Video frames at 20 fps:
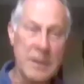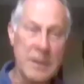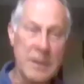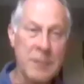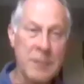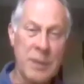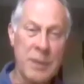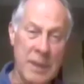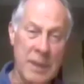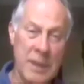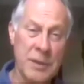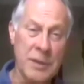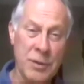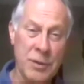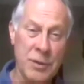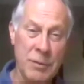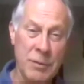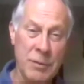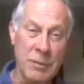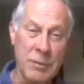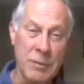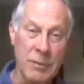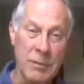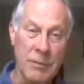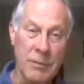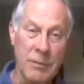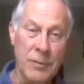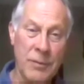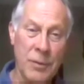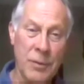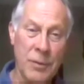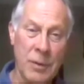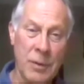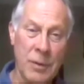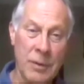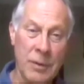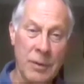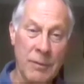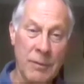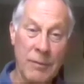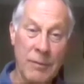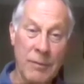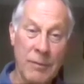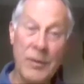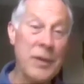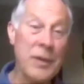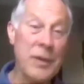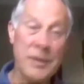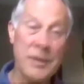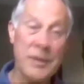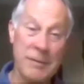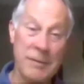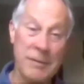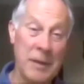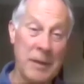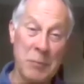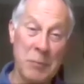potential for further development.